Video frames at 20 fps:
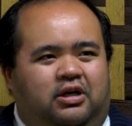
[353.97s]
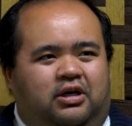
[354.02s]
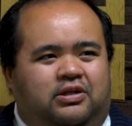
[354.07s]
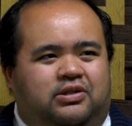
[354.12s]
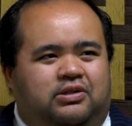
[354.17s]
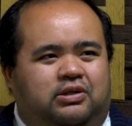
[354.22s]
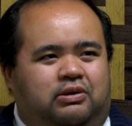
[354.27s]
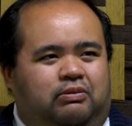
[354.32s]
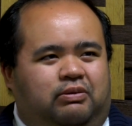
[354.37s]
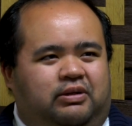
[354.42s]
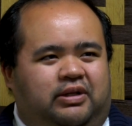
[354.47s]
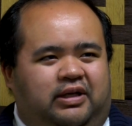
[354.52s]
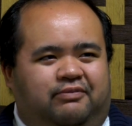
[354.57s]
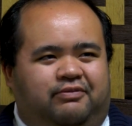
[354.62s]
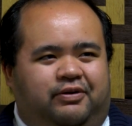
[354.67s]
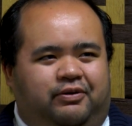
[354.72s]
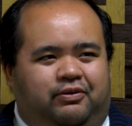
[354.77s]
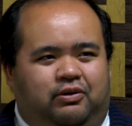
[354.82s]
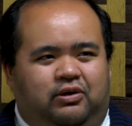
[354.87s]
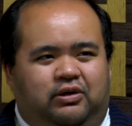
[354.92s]
So with
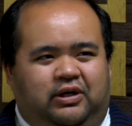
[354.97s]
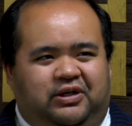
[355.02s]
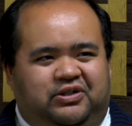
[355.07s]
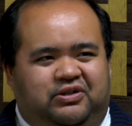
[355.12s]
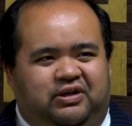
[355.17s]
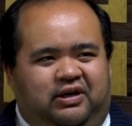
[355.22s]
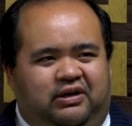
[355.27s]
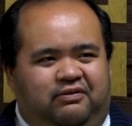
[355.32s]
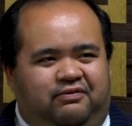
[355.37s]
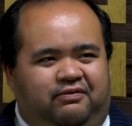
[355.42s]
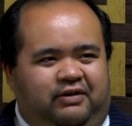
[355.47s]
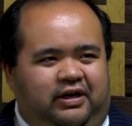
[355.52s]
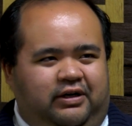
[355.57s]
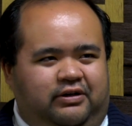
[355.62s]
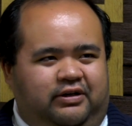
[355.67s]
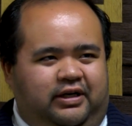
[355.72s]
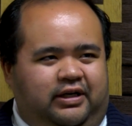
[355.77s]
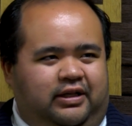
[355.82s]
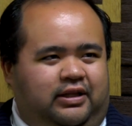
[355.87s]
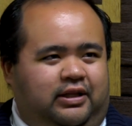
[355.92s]
every role, I try and find
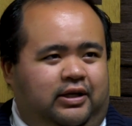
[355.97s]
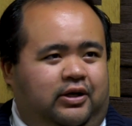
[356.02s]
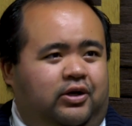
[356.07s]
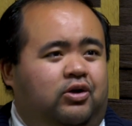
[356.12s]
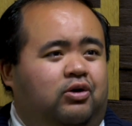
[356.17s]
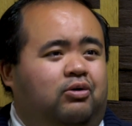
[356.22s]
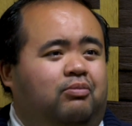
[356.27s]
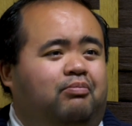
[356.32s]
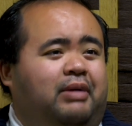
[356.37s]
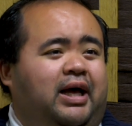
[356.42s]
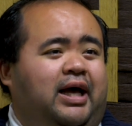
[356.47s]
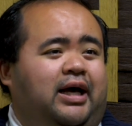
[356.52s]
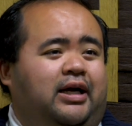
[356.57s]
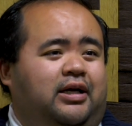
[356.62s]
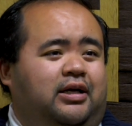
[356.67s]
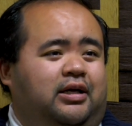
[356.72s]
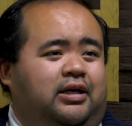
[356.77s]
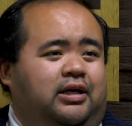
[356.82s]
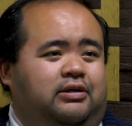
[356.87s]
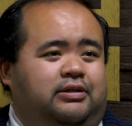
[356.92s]
like the
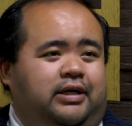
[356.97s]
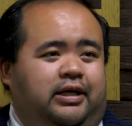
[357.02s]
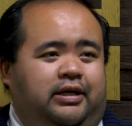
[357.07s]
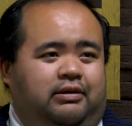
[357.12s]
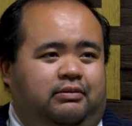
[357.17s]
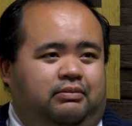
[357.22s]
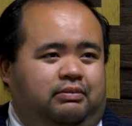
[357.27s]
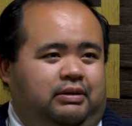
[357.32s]
humanity, like,